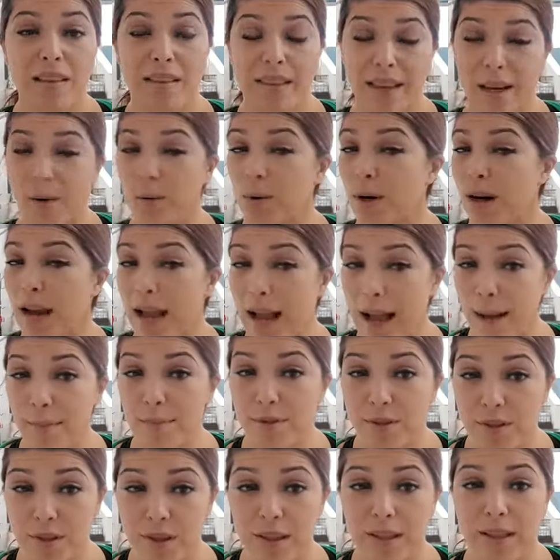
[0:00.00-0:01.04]
They were
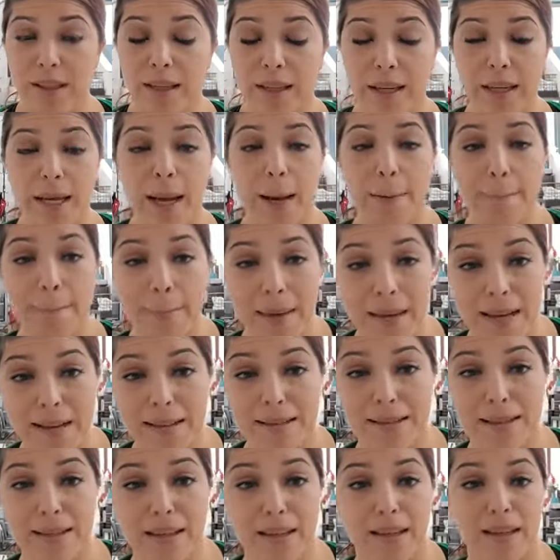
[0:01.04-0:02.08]
absolutely
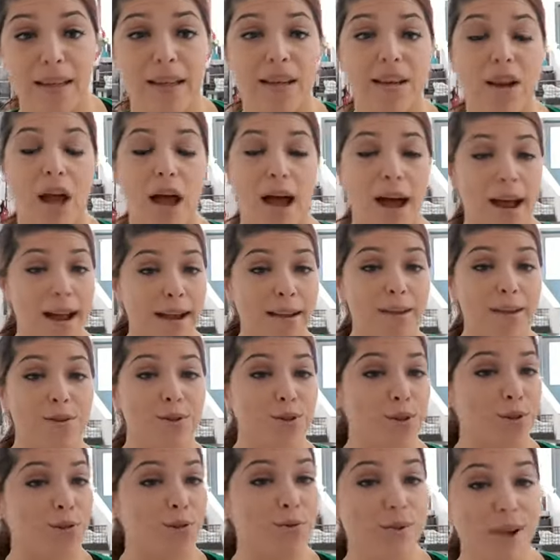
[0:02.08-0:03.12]
amazing, and I
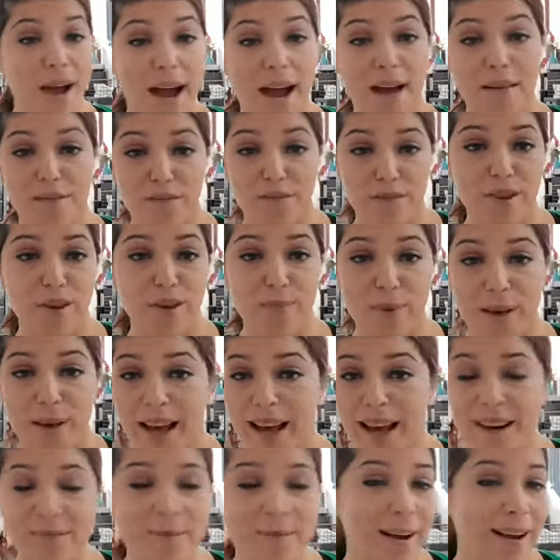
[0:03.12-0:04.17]
do not feel
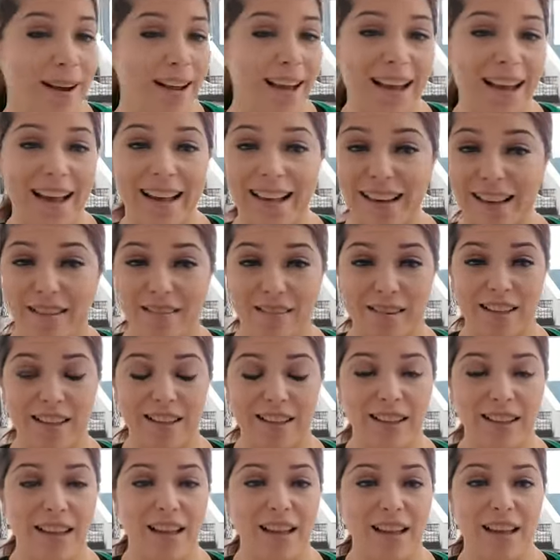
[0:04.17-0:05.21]
bad about
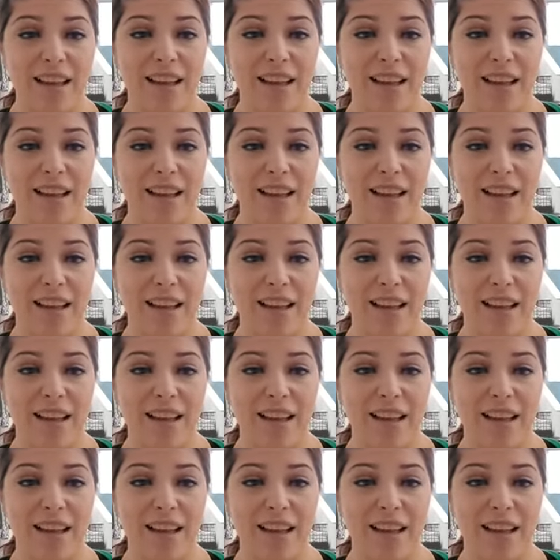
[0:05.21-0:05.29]
anything